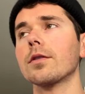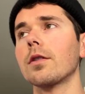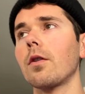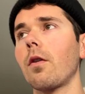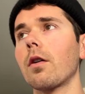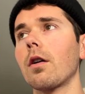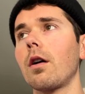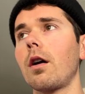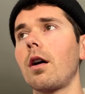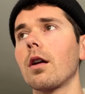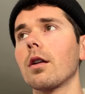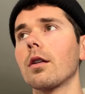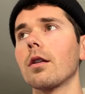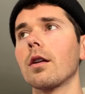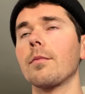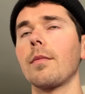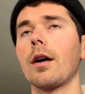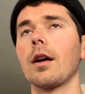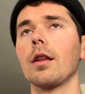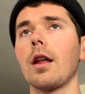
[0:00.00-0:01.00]
going on
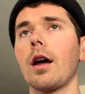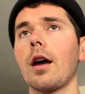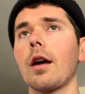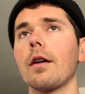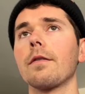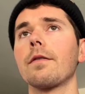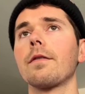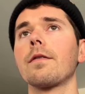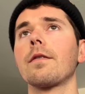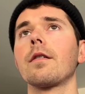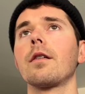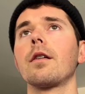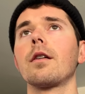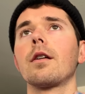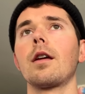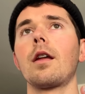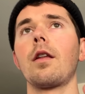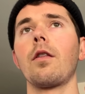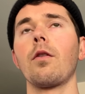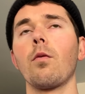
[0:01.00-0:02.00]
in my life
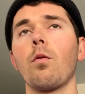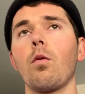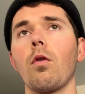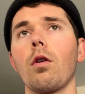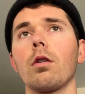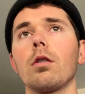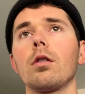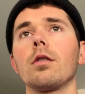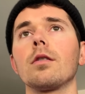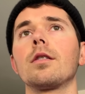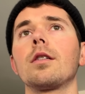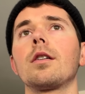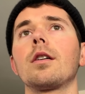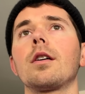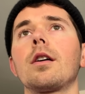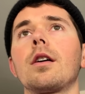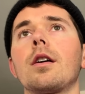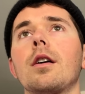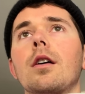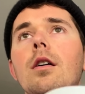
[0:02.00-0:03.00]
and the world,
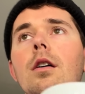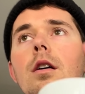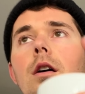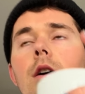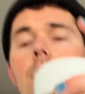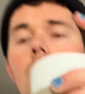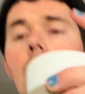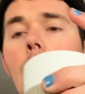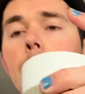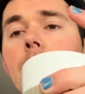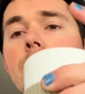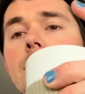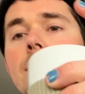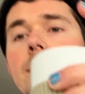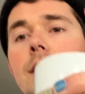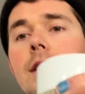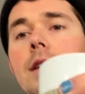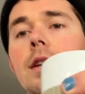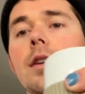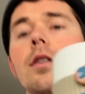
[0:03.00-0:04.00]
a cup of
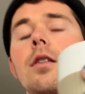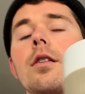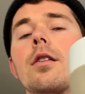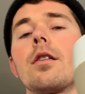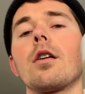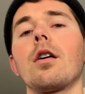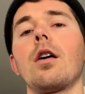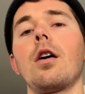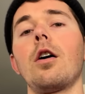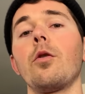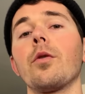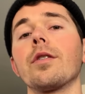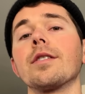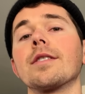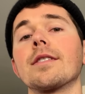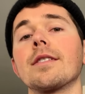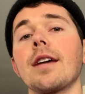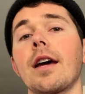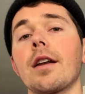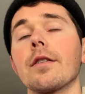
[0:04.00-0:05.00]
tea always
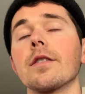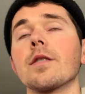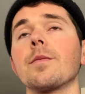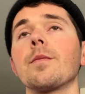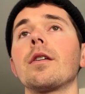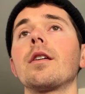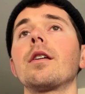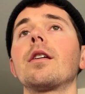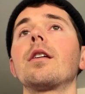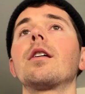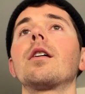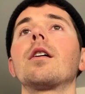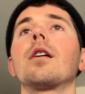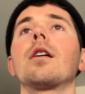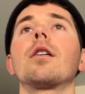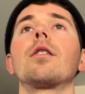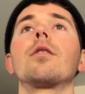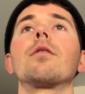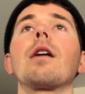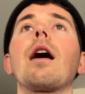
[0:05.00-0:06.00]
centers me,
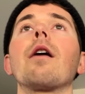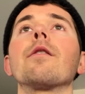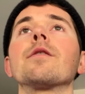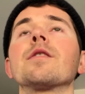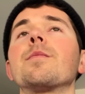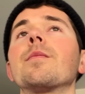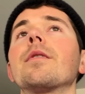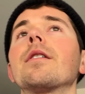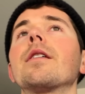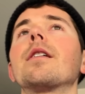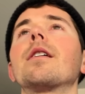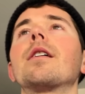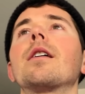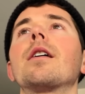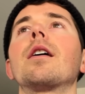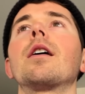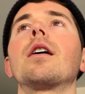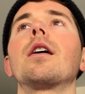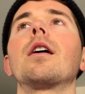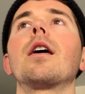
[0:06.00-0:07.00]
grounds me,
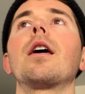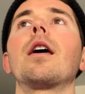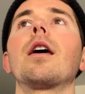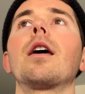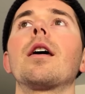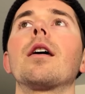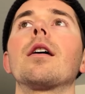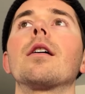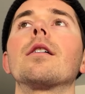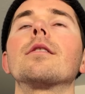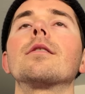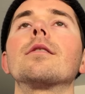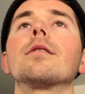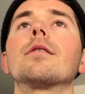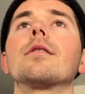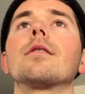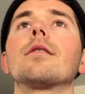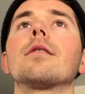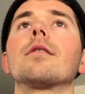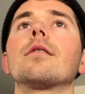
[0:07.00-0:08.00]

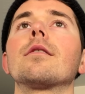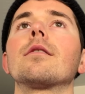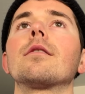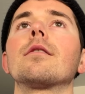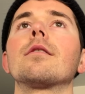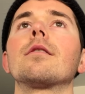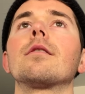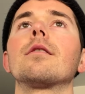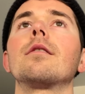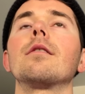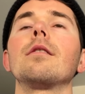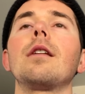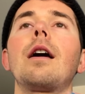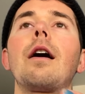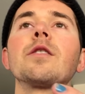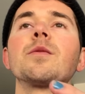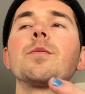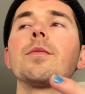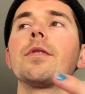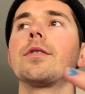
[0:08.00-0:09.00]
and
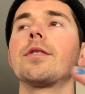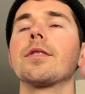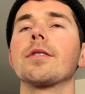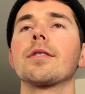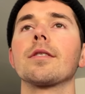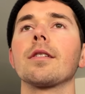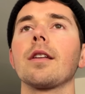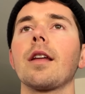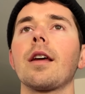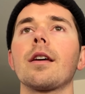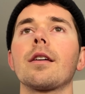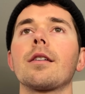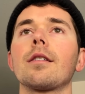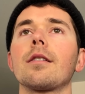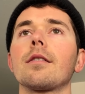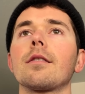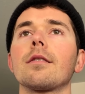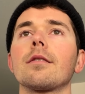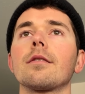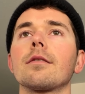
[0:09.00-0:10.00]
allows me just to
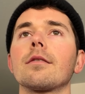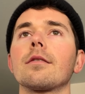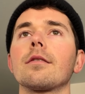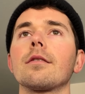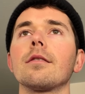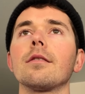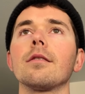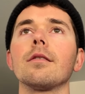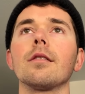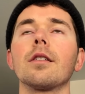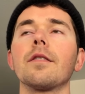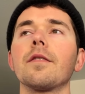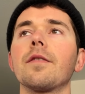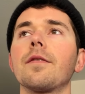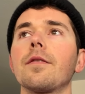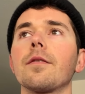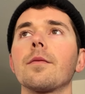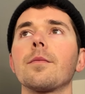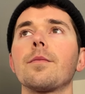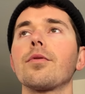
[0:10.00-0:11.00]
like
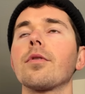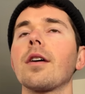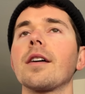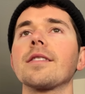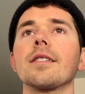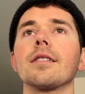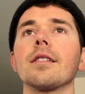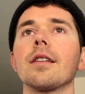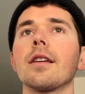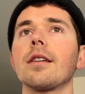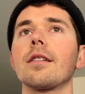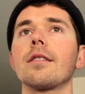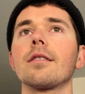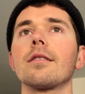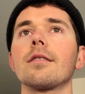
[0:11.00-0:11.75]
live presently